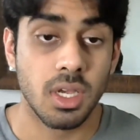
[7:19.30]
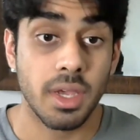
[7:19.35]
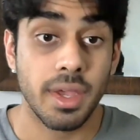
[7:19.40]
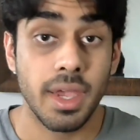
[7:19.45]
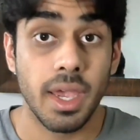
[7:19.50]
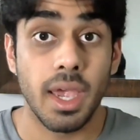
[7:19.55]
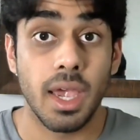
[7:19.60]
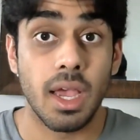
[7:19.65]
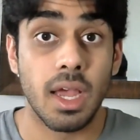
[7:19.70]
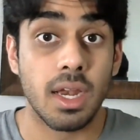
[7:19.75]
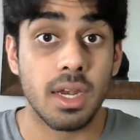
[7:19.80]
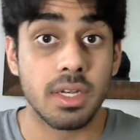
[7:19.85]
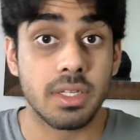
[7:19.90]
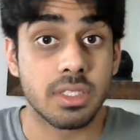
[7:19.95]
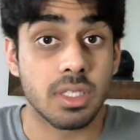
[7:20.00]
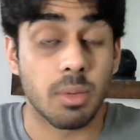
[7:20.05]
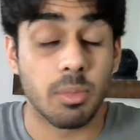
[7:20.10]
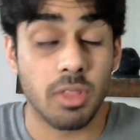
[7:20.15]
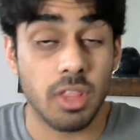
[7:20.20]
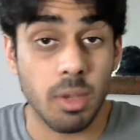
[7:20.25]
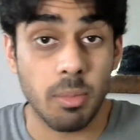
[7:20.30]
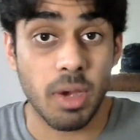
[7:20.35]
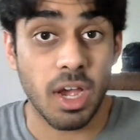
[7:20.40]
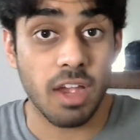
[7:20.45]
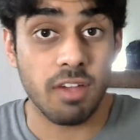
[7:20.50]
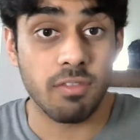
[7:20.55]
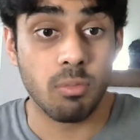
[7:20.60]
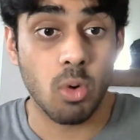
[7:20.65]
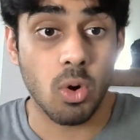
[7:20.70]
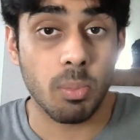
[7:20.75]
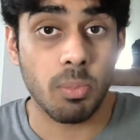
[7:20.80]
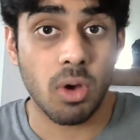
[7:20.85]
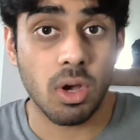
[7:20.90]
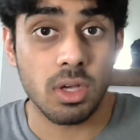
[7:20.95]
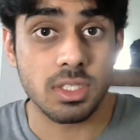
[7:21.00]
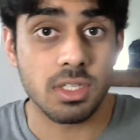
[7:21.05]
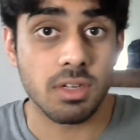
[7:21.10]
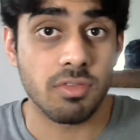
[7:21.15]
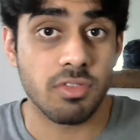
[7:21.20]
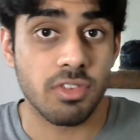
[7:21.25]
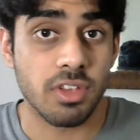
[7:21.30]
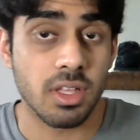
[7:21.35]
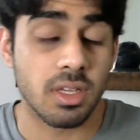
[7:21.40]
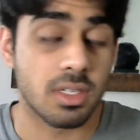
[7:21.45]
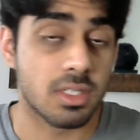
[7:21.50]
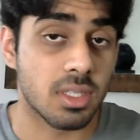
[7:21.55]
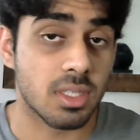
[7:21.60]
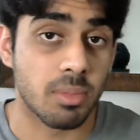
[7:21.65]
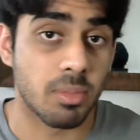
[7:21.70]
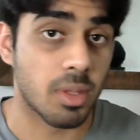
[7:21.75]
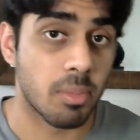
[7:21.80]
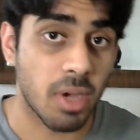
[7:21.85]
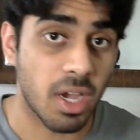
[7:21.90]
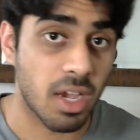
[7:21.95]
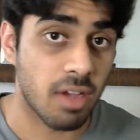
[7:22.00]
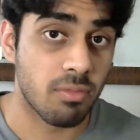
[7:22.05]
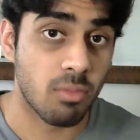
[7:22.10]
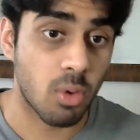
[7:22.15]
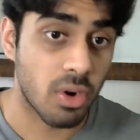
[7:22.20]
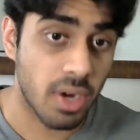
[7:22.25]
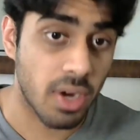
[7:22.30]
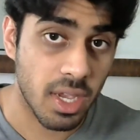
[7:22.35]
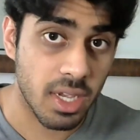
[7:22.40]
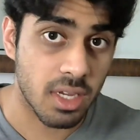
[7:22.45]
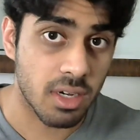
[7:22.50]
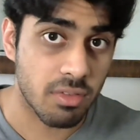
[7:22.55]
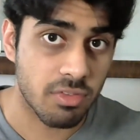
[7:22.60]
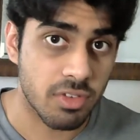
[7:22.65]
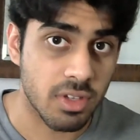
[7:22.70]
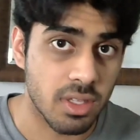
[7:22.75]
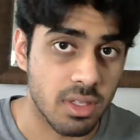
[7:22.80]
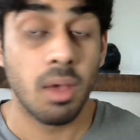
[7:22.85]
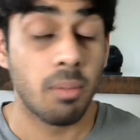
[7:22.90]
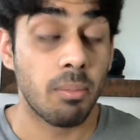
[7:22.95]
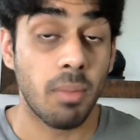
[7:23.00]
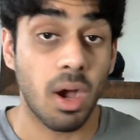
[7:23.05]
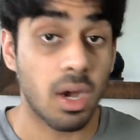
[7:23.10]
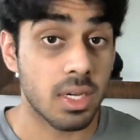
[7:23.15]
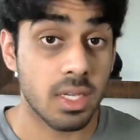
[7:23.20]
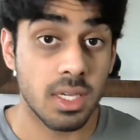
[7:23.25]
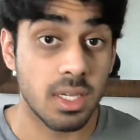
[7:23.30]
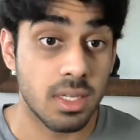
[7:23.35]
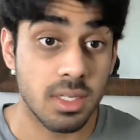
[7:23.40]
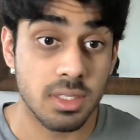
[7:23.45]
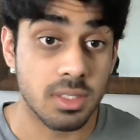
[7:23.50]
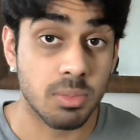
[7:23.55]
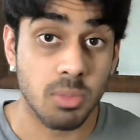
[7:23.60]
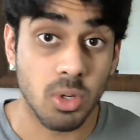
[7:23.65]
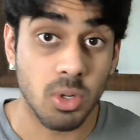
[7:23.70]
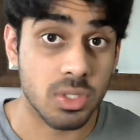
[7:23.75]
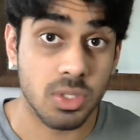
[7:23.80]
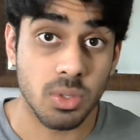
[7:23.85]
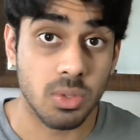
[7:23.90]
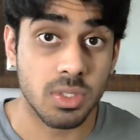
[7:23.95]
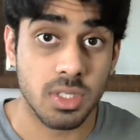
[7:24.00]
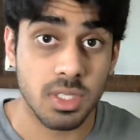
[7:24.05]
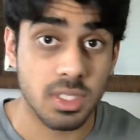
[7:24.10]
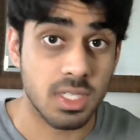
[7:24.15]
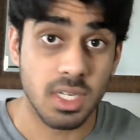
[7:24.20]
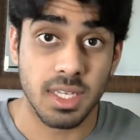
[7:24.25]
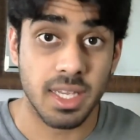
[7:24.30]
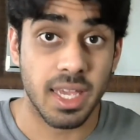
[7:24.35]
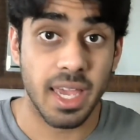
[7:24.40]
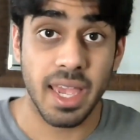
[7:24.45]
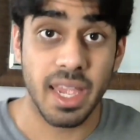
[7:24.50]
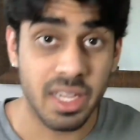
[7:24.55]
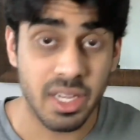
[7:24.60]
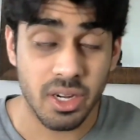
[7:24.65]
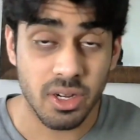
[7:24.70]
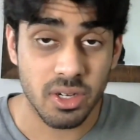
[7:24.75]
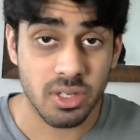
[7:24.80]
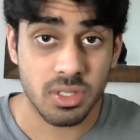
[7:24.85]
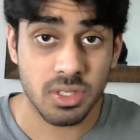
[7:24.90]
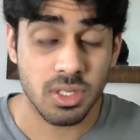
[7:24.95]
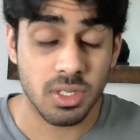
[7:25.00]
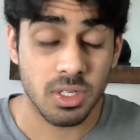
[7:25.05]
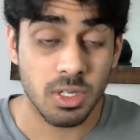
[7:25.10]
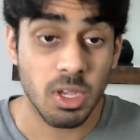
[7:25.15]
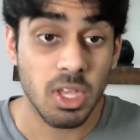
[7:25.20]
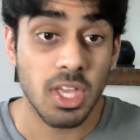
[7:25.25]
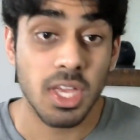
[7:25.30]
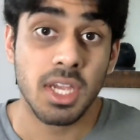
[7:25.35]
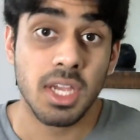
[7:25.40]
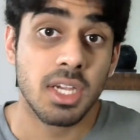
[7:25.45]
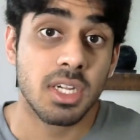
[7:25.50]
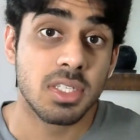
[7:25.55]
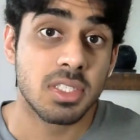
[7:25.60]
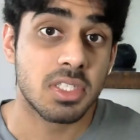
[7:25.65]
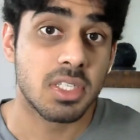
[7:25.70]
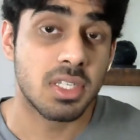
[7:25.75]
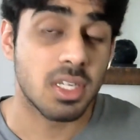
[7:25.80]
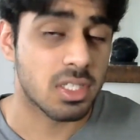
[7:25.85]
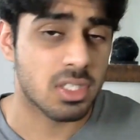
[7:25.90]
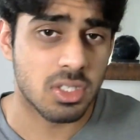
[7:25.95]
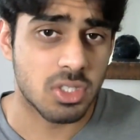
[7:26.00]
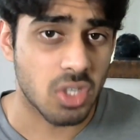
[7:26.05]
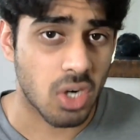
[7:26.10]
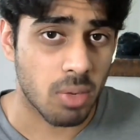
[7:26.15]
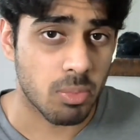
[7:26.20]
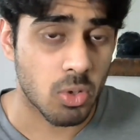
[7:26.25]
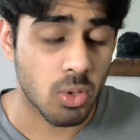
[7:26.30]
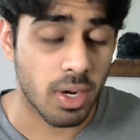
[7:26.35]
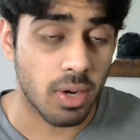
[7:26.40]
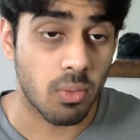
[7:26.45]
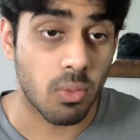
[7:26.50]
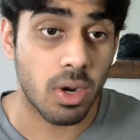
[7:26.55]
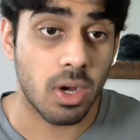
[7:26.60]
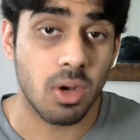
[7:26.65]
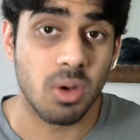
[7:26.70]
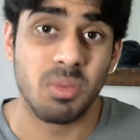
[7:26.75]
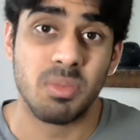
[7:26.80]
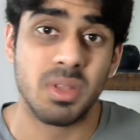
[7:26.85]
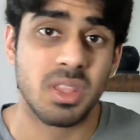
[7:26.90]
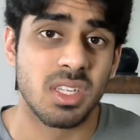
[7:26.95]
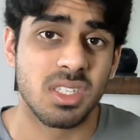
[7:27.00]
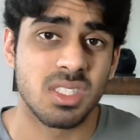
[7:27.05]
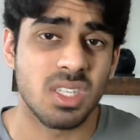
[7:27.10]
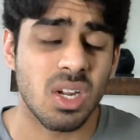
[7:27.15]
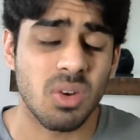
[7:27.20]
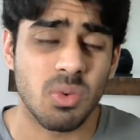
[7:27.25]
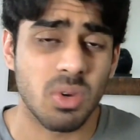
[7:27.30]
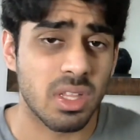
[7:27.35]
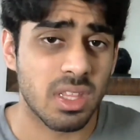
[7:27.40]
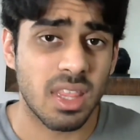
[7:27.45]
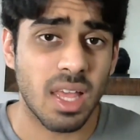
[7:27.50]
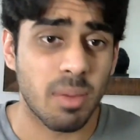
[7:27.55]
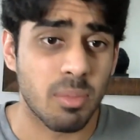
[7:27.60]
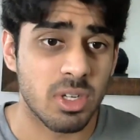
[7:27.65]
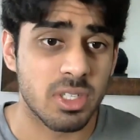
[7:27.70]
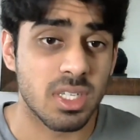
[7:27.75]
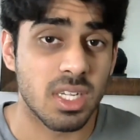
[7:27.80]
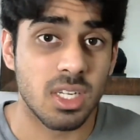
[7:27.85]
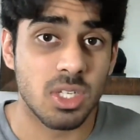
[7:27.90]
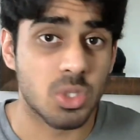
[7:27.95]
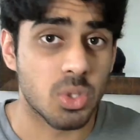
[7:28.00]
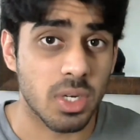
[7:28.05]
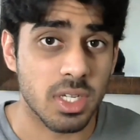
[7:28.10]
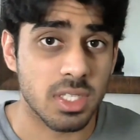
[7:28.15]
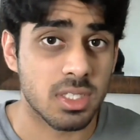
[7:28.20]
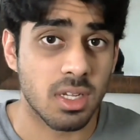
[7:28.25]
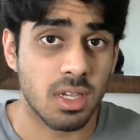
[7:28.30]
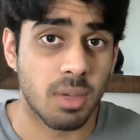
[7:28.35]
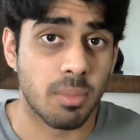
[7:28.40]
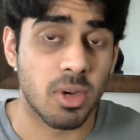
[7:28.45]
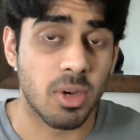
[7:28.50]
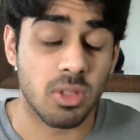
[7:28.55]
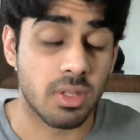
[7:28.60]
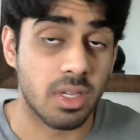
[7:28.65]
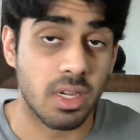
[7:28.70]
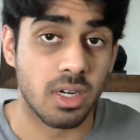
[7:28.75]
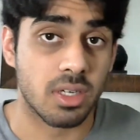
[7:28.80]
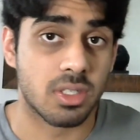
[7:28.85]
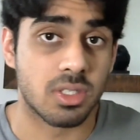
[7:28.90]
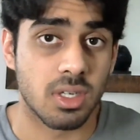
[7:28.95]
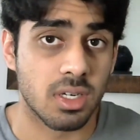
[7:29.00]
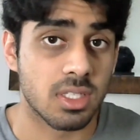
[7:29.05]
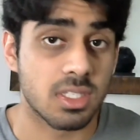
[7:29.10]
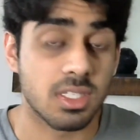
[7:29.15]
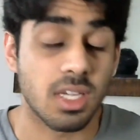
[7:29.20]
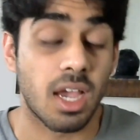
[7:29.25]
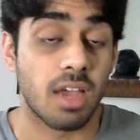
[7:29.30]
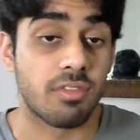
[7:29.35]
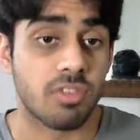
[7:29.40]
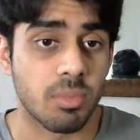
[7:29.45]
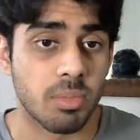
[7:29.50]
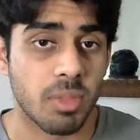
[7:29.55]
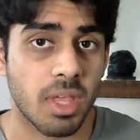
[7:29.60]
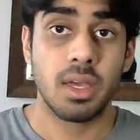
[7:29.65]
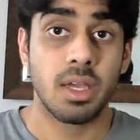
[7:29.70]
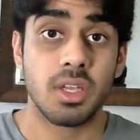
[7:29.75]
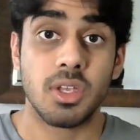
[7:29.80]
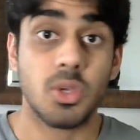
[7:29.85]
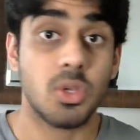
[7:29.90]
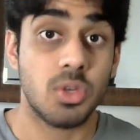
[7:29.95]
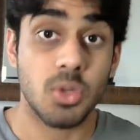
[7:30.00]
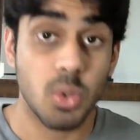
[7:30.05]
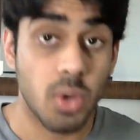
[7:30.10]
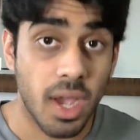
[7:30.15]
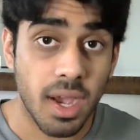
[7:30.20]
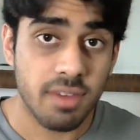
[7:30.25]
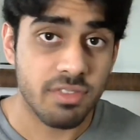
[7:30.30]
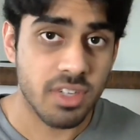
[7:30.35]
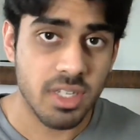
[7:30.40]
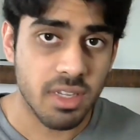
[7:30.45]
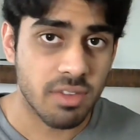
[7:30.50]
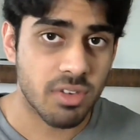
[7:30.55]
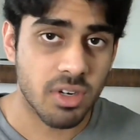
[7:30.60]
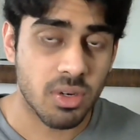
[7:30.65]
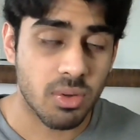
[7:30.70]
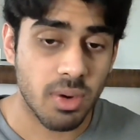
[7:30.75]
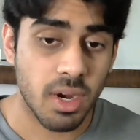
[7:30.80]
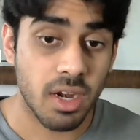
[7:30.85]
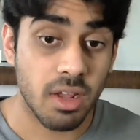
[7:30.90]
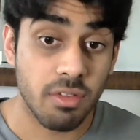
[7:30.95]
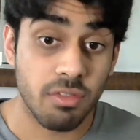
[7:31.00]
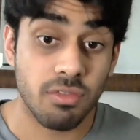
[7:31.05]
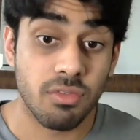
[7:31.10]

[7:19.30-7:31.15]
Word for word: and some of them I have more positive feelings, some of them I have more negative feelings. Maki is more so just a gay character. She does her job quite well, but there's not really that much interesting about the character aside from that. You do have to give her credit